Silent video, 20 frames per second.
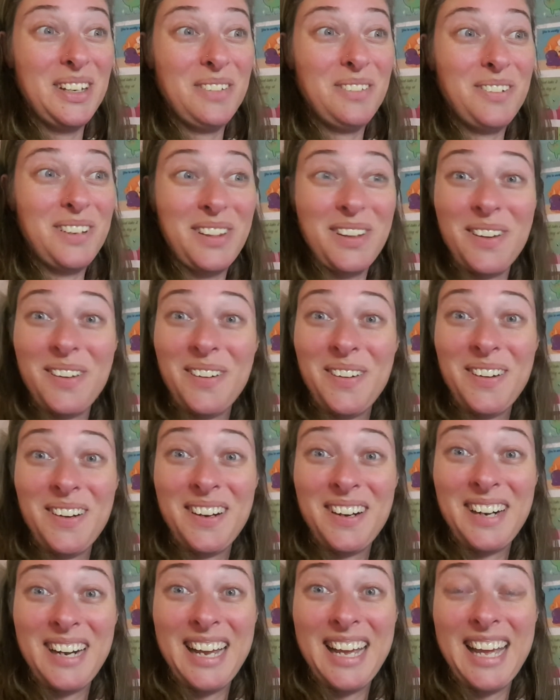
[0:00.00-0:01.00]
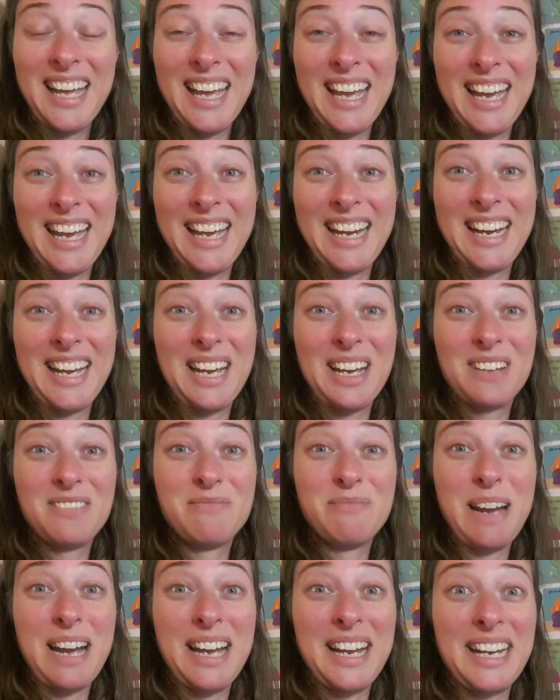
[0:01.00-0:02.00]
with her and I have
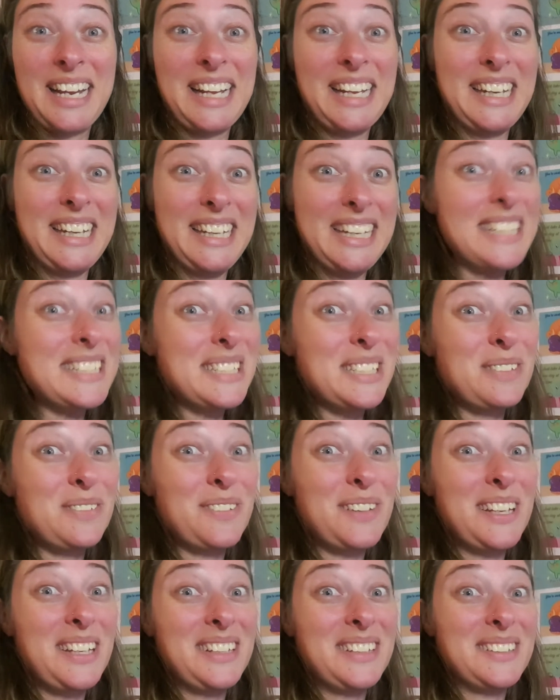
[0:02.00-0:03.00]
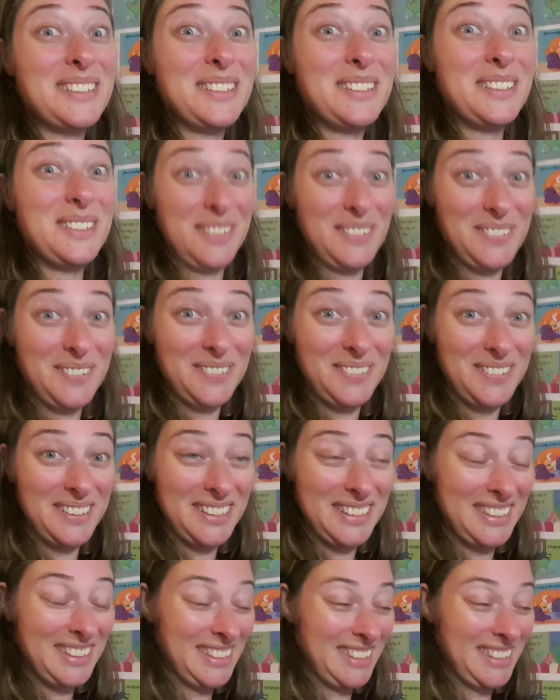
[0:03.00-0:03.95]
my list of things to do.